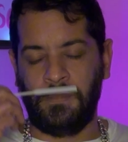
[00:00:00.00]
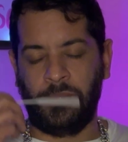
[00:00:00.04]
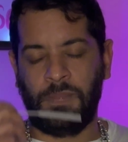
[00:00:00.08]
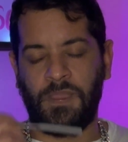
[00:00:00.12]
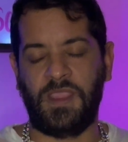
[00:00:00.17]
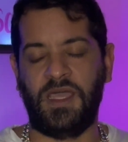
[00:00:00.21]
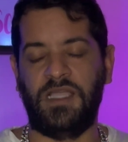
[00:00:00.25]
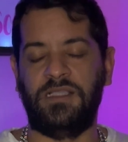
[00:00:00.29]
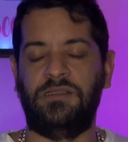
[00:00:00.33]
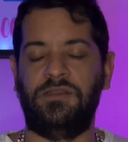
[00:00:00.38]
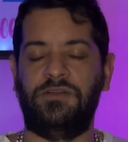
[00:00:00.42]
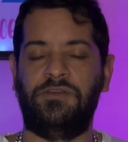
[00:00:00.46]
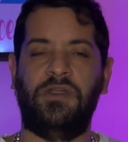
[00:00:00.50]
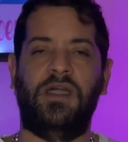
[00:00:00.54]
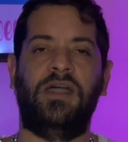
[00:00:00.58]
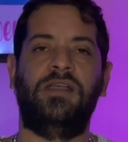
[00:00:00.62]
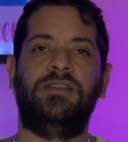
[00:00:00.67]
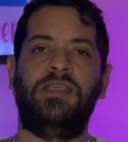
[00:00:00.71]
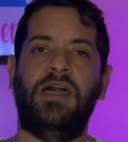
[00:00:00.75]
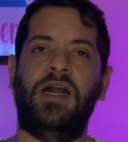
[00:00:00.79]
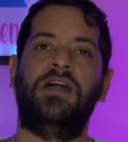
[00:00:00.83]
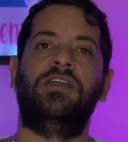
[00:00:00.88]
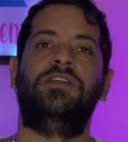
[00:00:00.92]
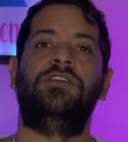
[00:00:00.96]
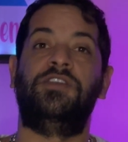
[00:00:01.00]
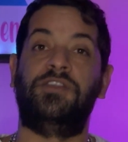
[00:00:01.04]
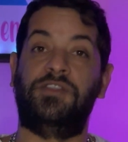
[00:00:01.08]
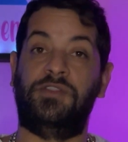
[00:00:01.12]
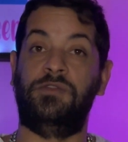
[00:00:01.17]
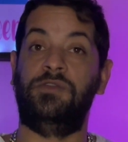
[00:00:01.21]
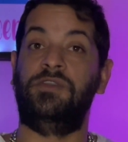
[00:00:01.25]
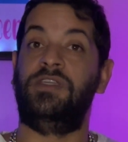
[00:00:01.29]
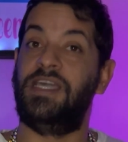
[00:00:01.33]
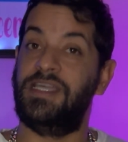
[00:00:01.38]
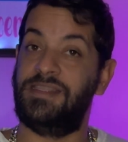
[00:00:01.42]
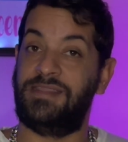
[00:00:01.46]
As you dry down,
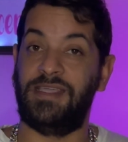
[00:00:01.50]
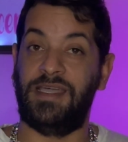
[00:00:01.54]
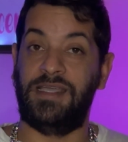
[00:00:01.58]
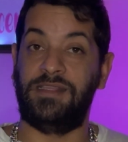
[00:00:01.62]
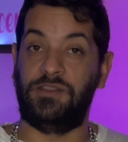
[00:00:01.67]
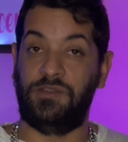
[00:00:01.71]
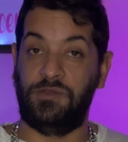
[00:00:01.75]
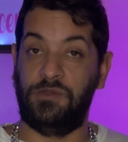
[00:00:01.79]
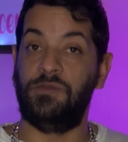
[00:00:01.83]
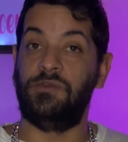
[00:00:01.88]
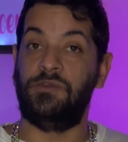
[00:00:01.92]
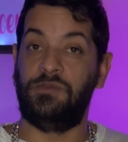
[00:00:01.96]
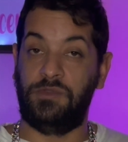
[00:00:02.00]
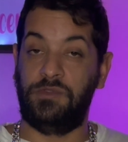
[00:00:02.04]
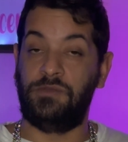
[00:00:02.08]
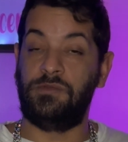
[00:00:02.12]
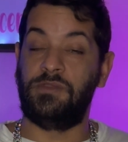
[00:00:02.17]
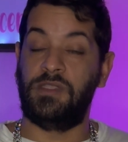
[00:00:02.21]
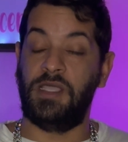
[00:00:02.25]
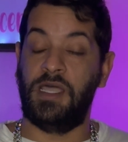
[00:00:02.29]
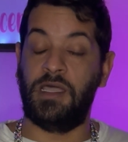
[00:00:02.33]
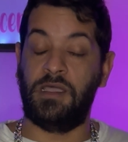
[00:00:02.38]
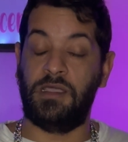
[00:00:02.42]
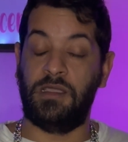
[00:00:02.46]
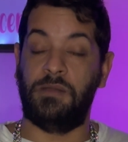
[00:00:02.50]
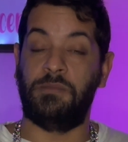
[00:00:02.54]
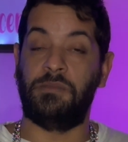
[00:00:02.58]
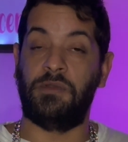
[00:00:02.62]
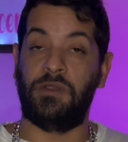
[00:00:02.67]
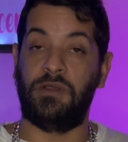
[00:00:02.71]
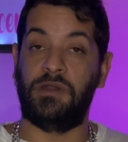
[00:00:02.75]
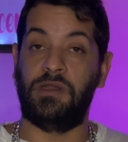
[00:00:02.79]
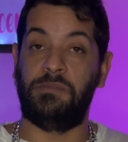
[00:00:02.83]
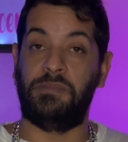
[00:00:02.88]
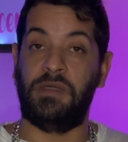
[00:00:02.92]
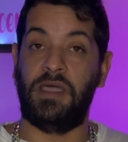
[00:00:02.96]
you get that amber
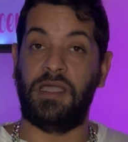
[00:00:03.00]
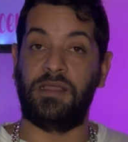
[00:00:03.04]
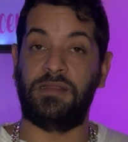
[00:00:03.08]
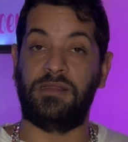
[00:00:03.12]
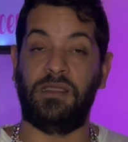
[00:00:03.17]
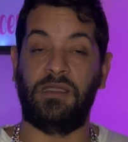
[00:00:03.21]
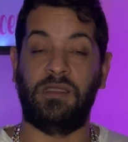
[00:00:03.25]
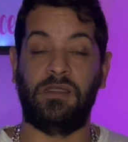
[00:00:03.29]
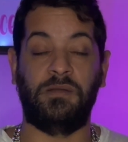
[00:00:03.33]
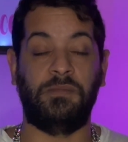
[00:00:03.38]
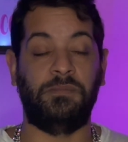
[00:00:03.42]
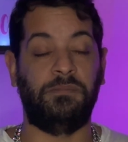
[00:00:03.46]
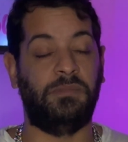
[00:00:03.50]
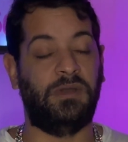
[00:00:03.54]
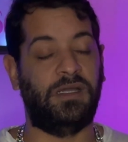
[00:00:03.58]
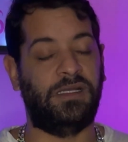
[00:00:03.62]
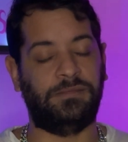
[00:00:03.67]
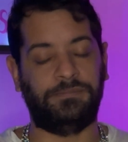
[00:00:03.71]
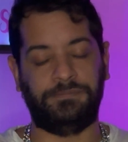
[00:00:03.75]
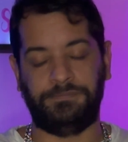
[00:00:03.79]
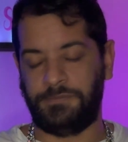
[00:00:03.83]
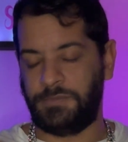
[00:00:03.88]
in the back there. But